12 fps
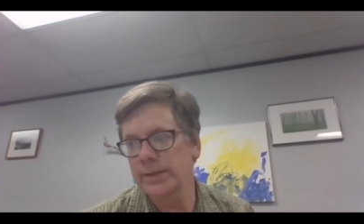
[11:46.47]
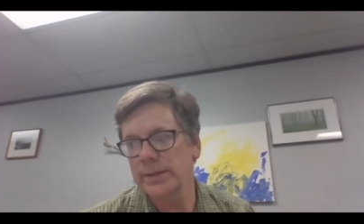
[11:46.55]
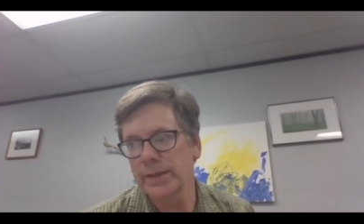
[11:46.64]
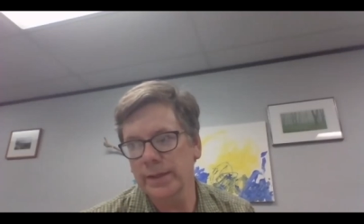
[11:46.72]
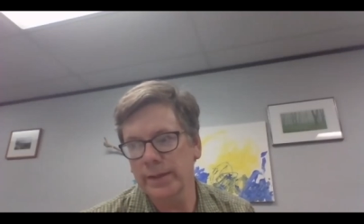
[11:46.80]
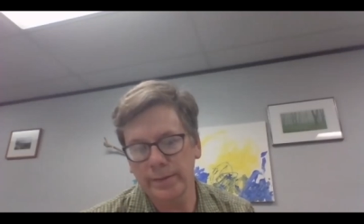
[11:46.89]
And
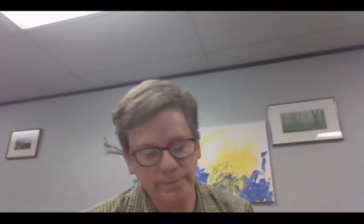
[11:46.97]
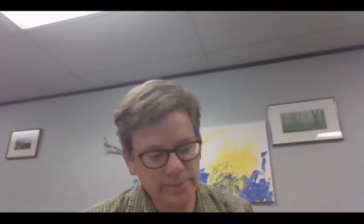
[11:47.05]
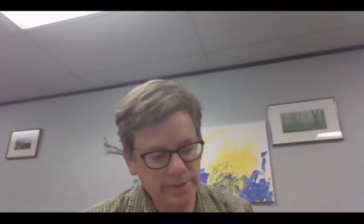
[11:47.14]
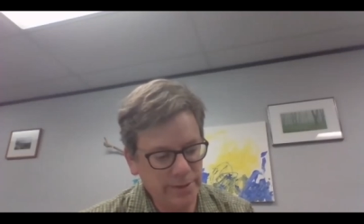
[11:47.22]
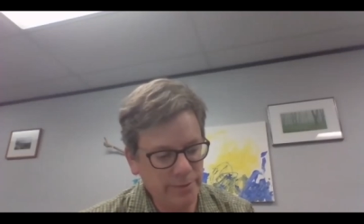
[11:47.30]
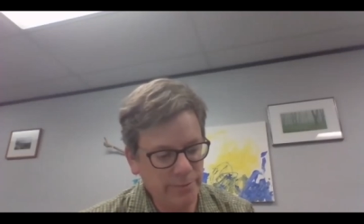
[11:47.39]
so we need
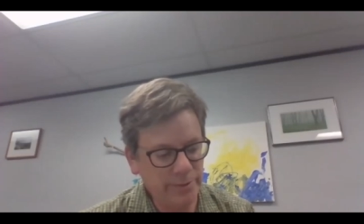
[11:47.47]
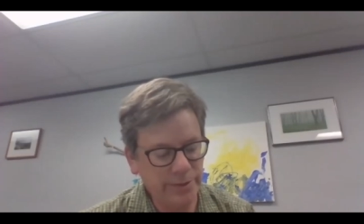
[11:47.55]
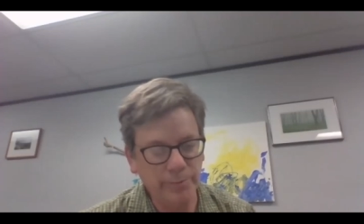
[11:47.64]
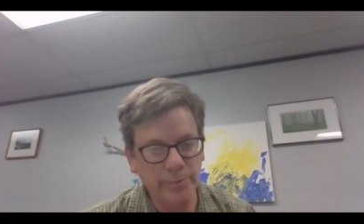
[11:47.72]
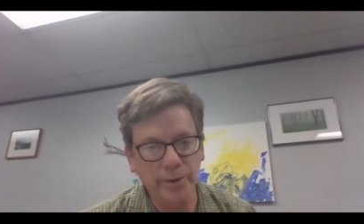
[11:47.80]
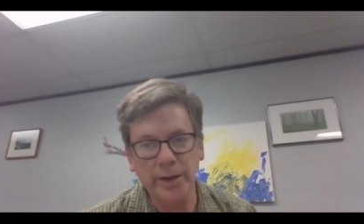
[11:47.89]
to, you know,
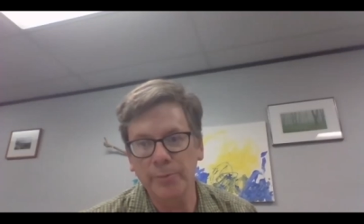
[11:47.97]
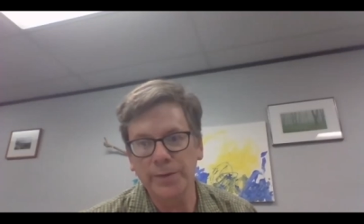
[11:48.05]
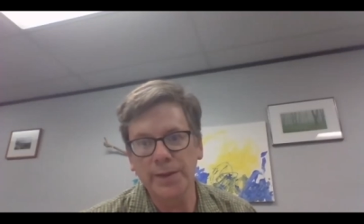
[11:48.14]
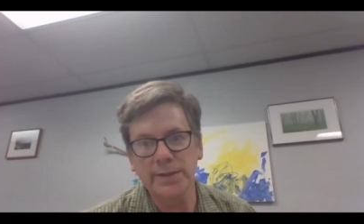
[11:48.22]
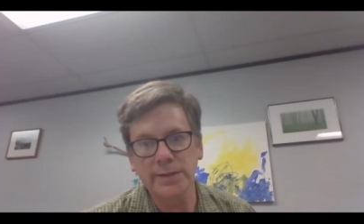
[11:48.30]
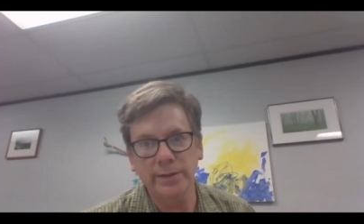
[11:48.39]
really work on what
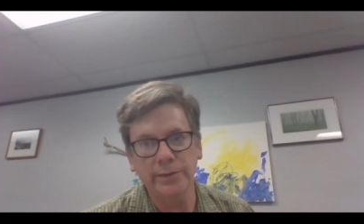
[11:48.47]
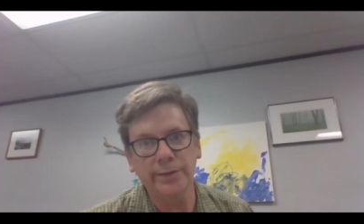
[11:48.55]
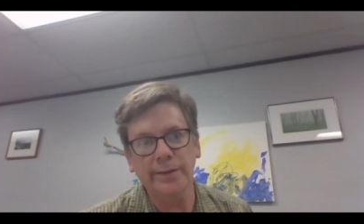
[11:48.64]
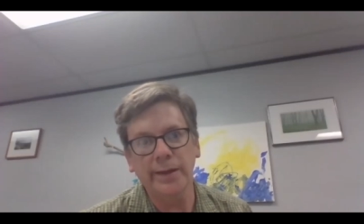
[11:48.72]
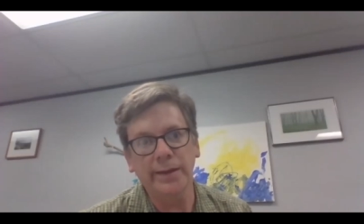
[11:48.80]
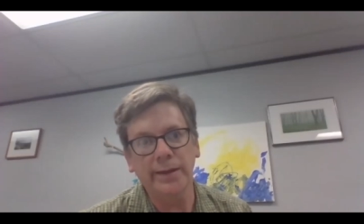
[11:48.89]
that's going to look
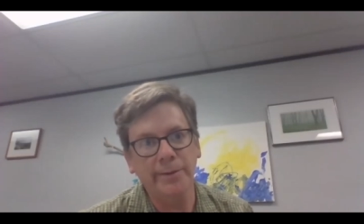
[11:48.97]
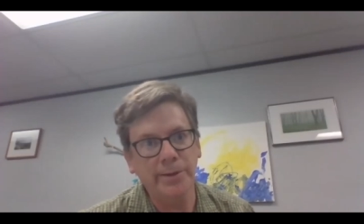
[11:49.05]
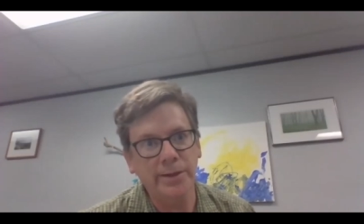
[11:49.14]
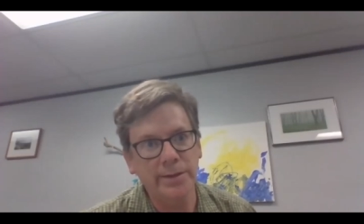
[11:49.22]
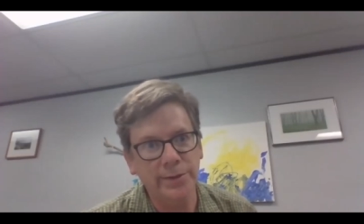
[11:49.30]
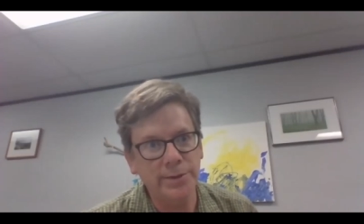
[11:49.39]
like and how many
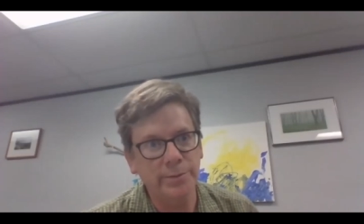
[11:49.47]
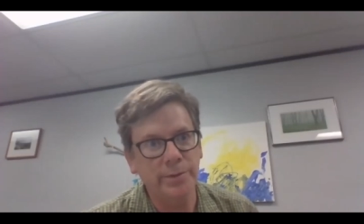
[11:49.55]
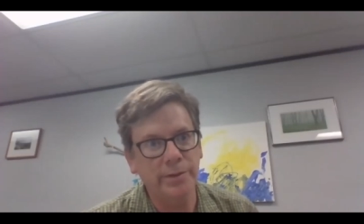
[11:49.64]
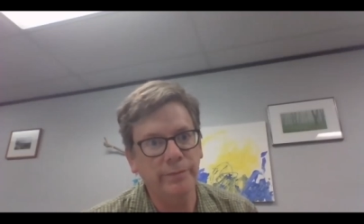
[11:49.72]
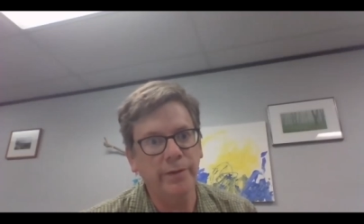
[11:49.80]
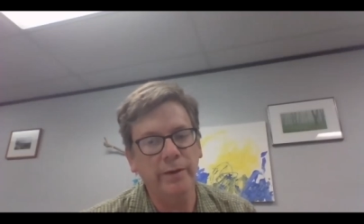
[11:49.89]
adults will be
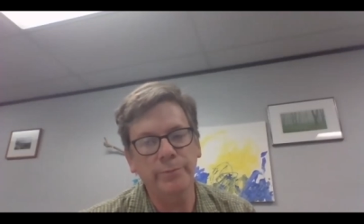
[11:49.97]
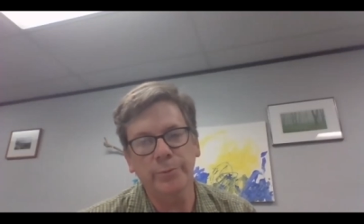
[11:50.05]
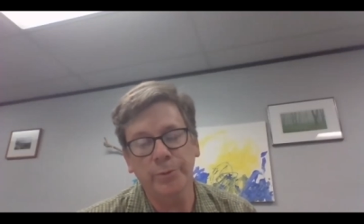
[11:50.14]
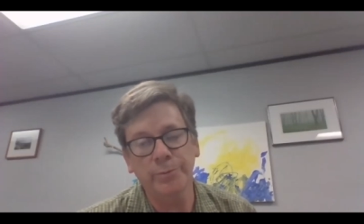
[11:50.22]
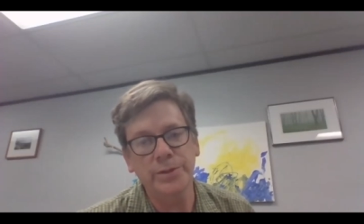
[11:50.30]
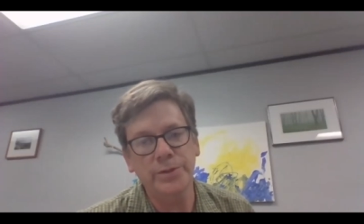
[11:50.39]
involved. But
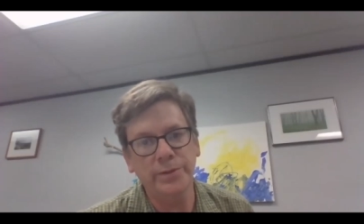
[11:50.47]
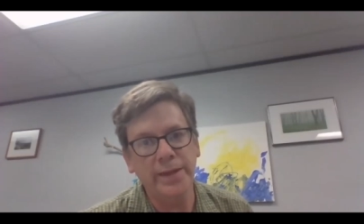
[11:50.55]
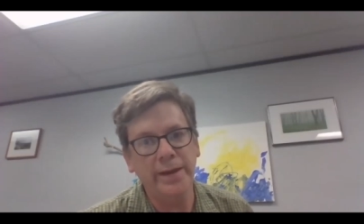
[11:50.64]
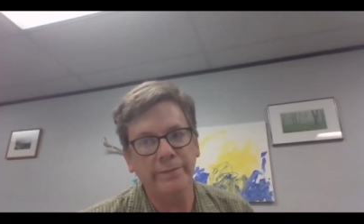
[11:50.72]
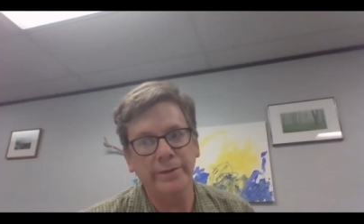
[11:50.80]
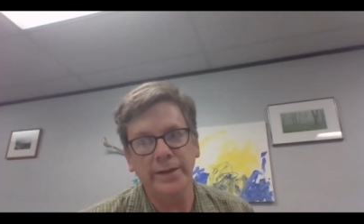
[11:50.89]
we'll be doing that
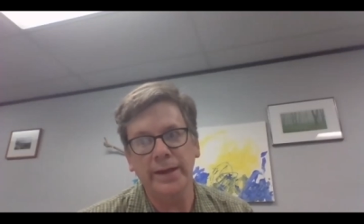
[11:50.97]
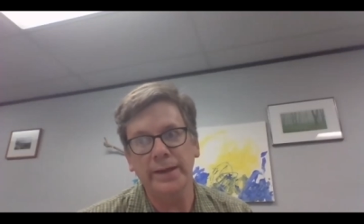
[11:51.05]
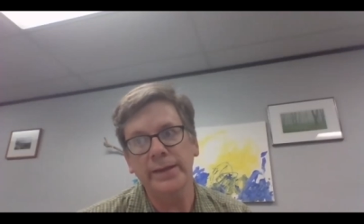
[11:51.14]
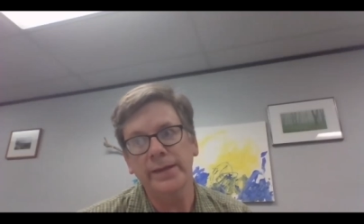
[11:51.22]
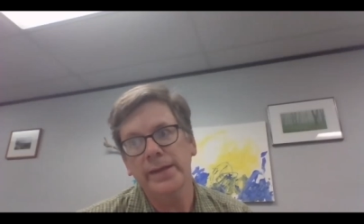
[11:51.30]
every day.